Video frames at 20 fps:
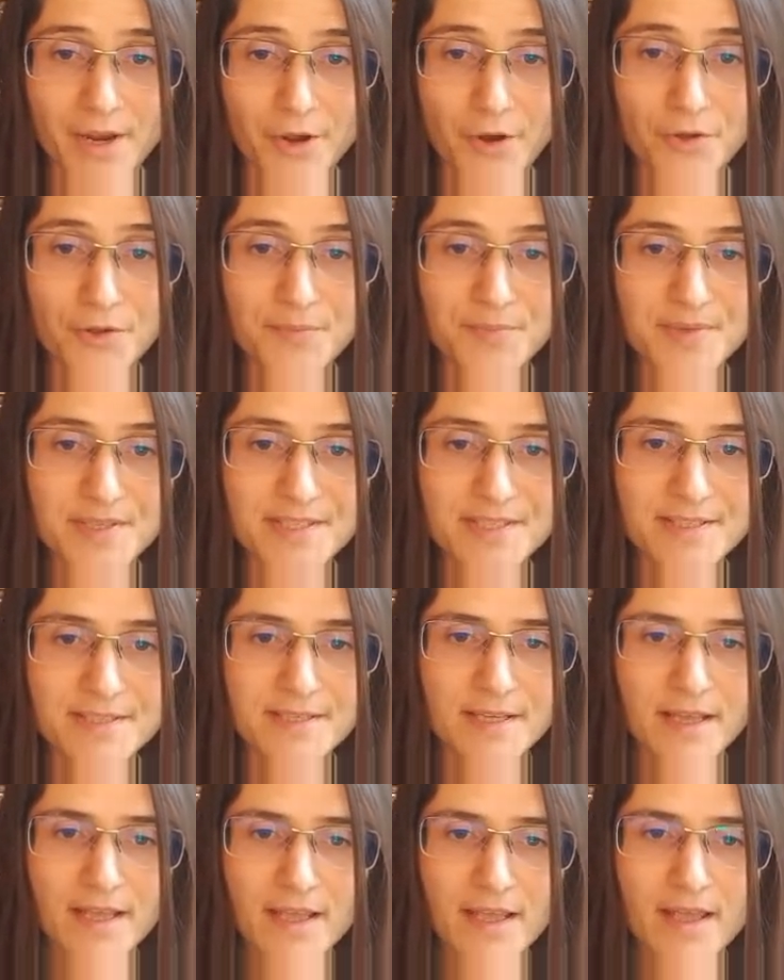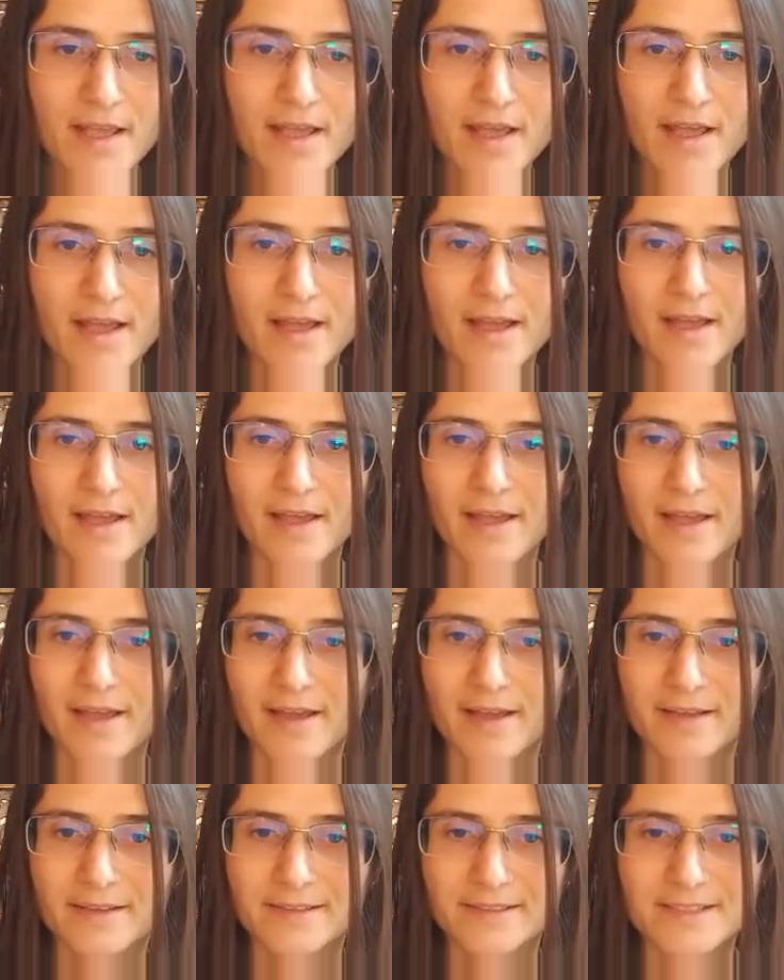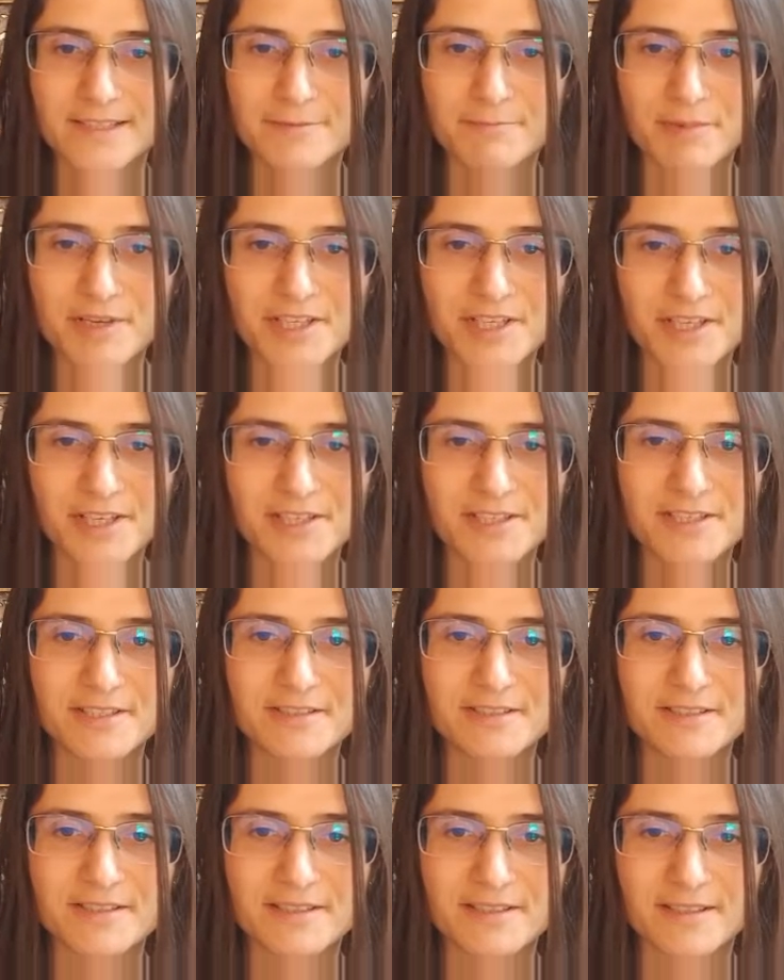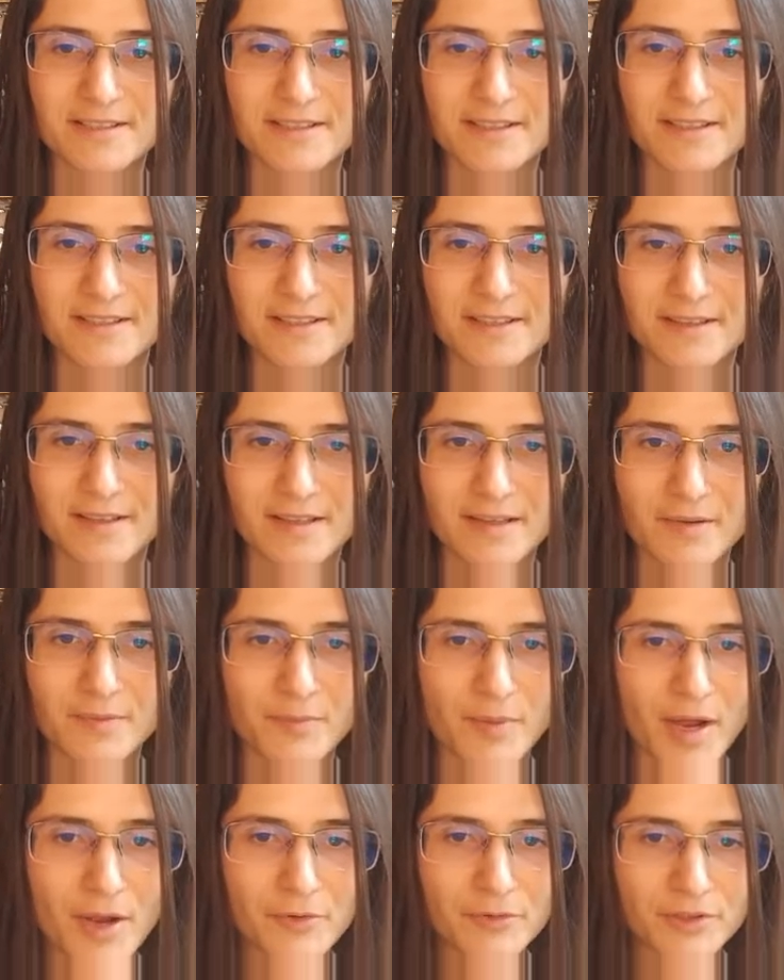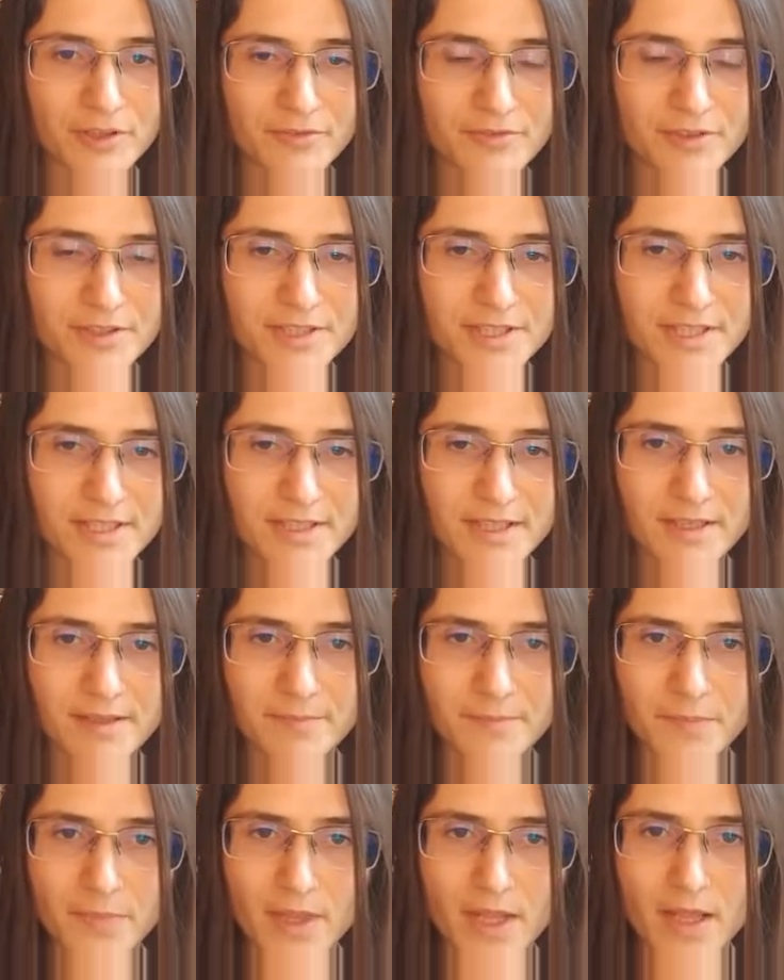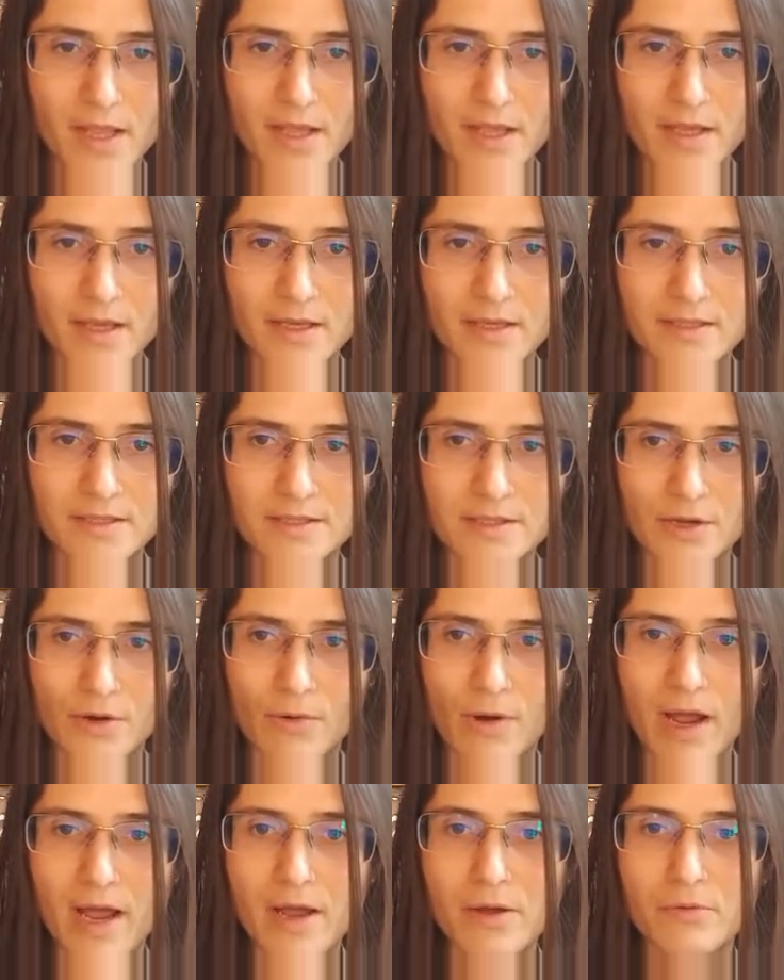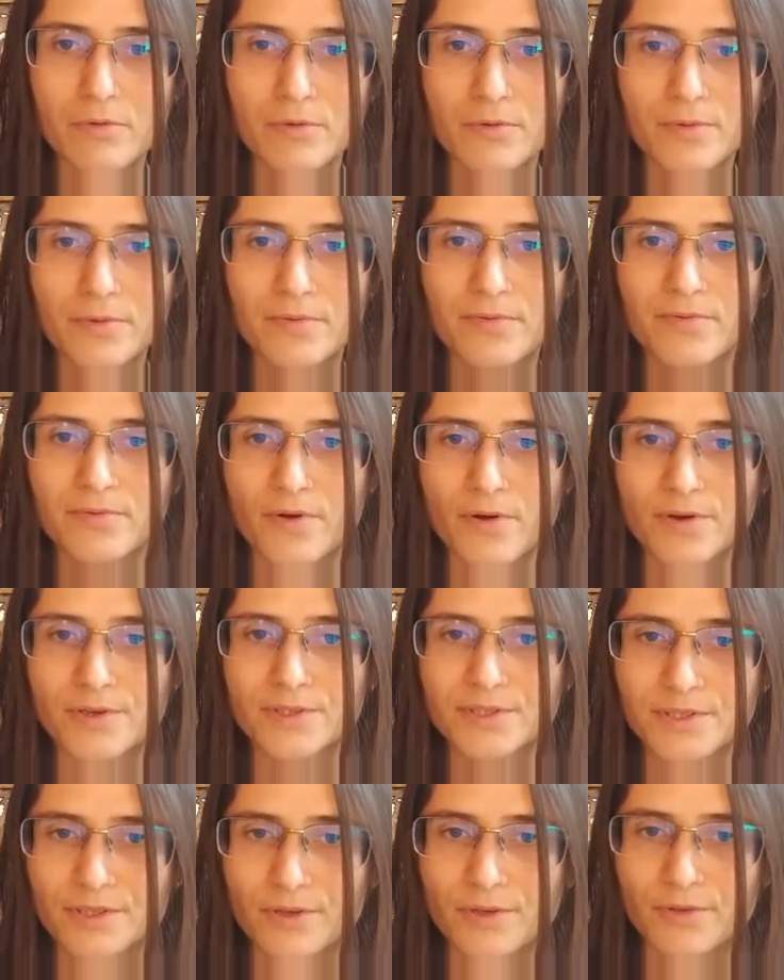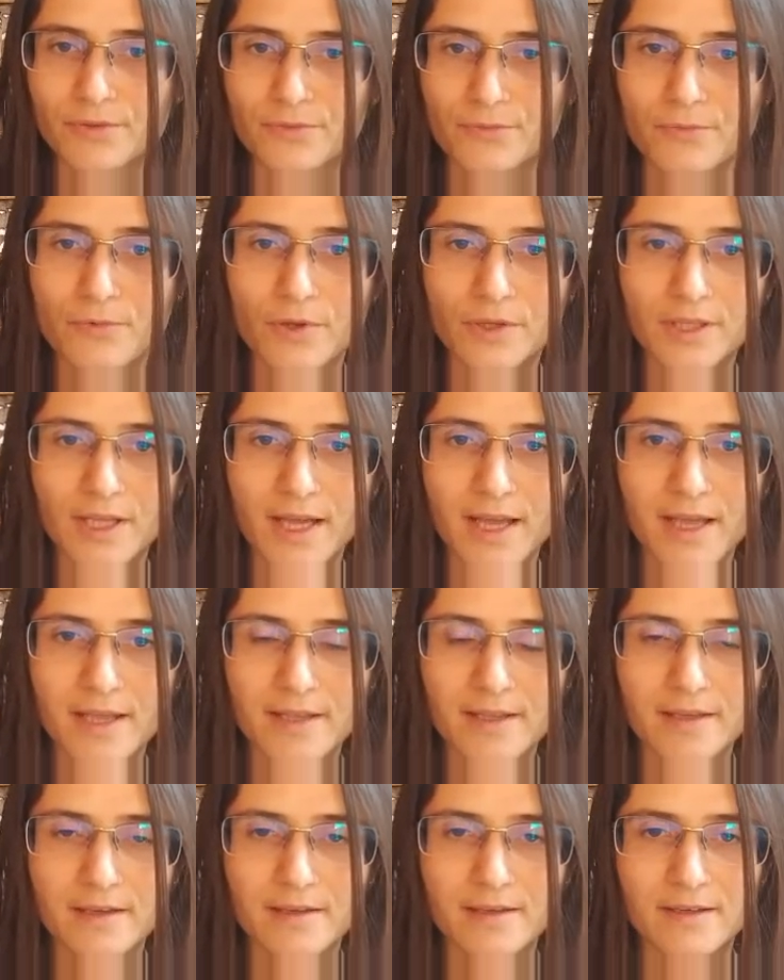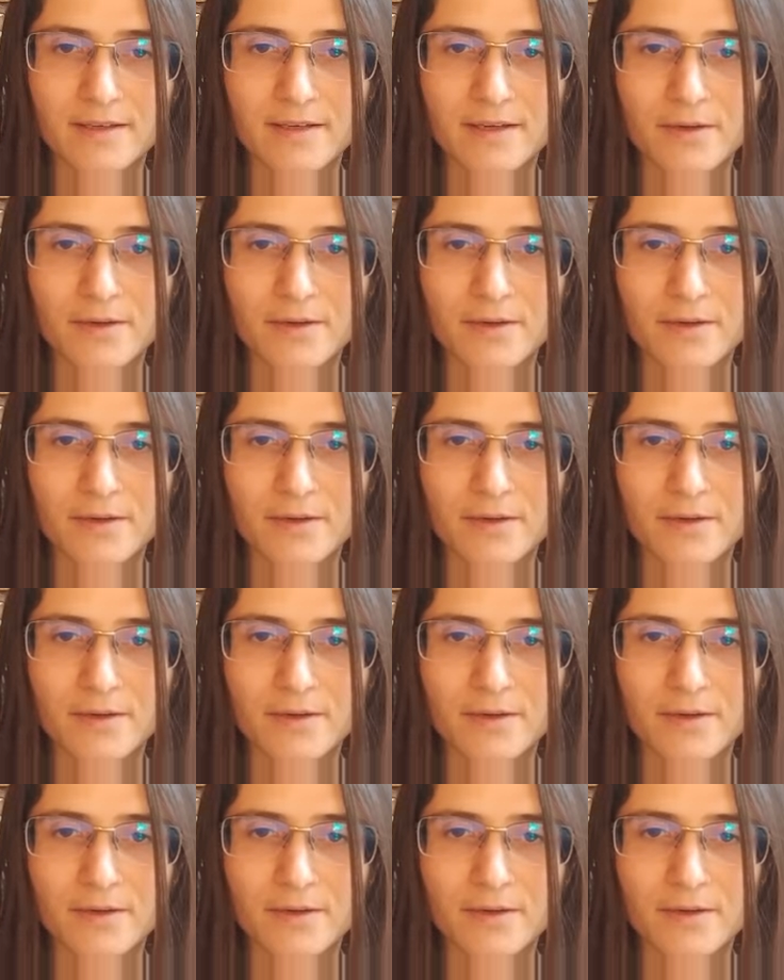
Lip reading: economists and specialists in biodiversity. So I will focus on what I